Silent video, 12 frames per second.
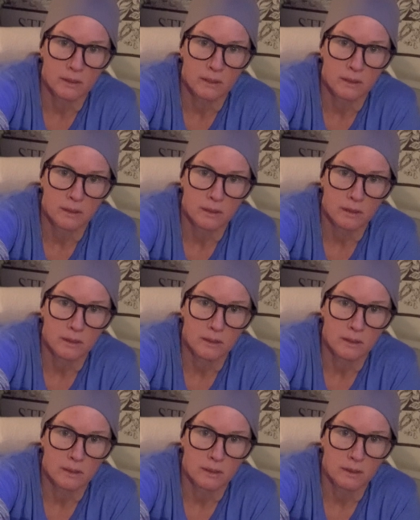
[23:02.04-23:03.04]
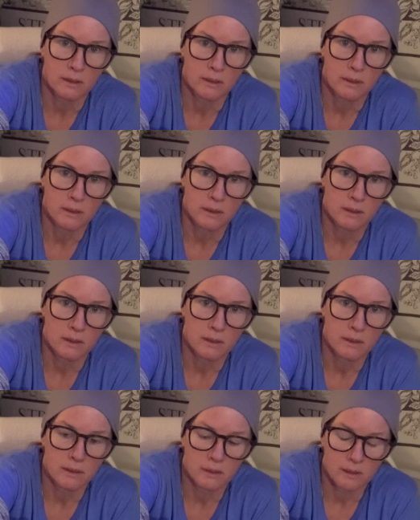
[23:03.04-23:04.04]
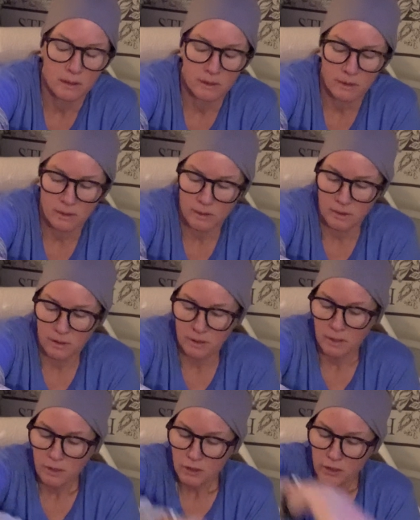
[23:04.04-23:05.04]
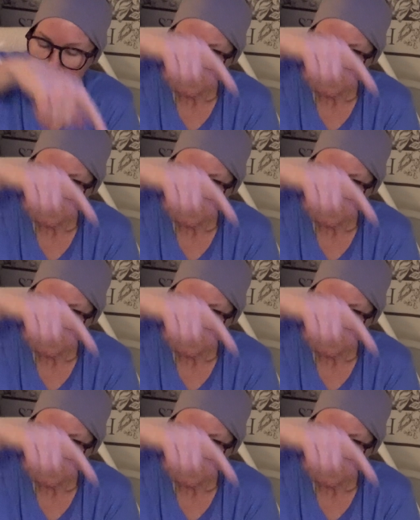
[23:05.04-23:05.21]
No one is speaking in this clip.